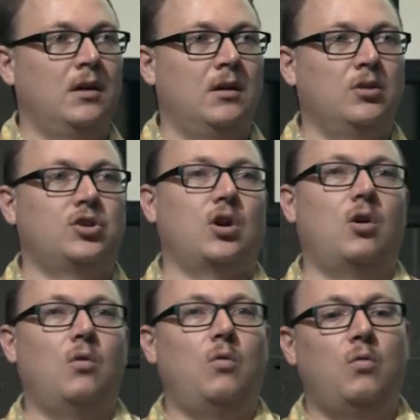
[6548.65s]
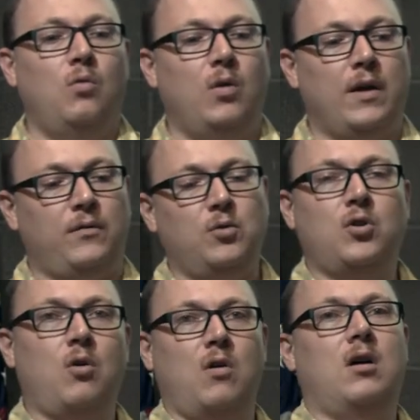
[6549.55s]
So if you
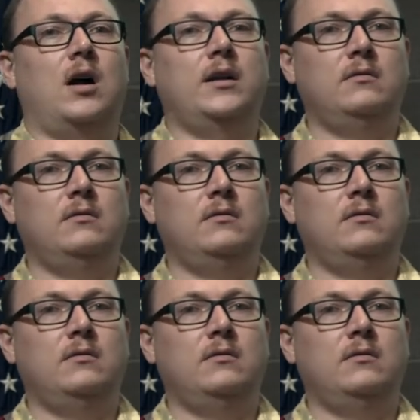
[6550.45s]
go on